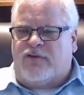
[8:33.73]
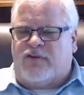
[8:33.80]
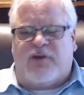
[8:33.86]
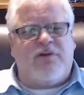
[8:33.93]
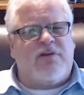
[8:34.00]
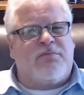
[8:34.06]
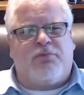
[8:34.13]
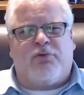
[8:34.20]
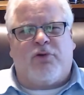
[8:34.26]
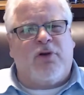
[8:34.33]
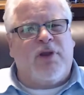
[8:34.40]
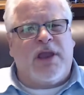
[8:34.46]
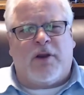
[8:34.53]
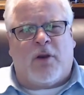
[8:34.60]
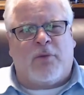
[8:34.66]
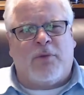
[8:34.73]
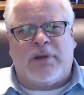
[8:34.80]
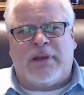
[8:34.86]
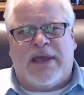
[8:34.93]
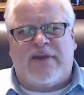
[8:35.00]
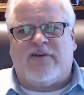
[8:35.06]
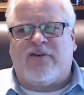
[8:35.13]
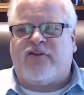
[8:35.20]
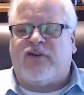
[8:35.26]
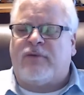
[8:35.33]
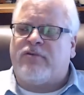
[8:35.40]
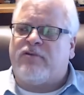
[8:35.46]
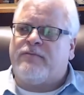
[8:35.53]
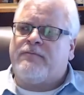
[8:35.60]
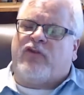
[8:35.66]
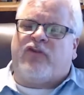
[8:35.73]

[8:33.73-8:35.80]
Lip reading: She was brilliant on relationships.